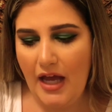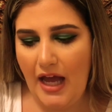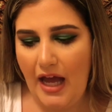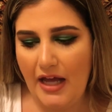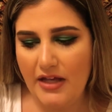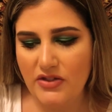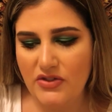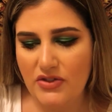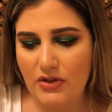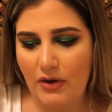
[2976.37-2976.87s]

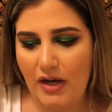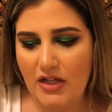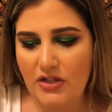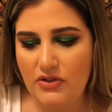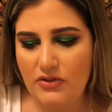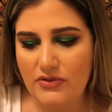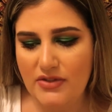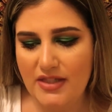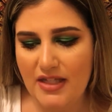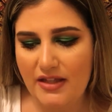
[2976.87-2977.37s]
And so I
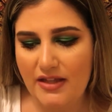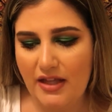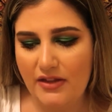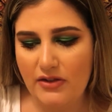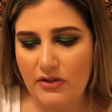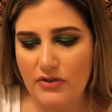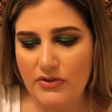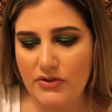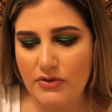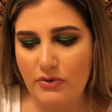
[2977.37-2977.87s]
do see that
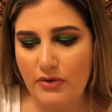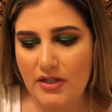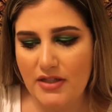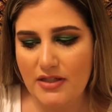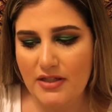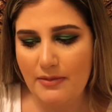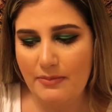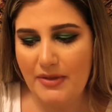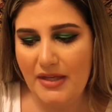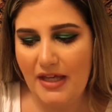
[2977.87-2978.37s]
there's going
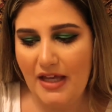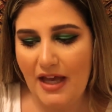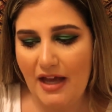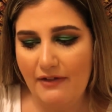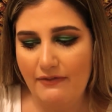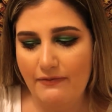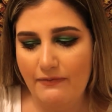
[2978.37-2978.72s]
to be